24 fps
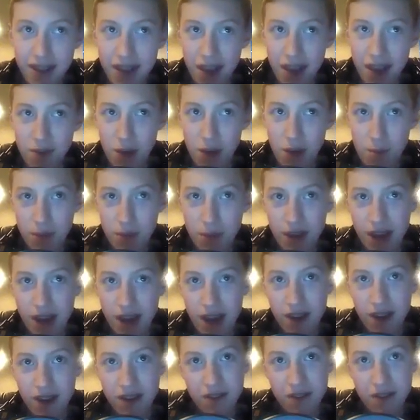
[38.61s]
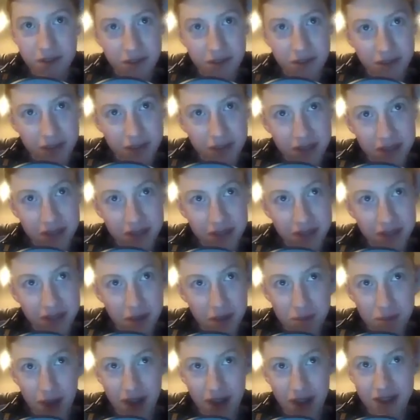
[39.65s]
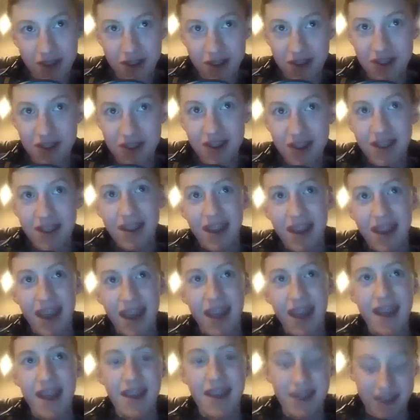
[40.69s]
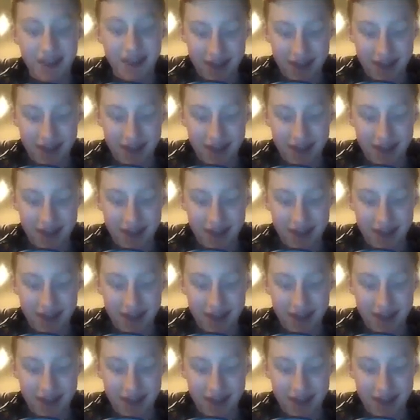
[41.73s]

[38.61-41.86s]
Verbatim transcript: a weapon out of the bundle and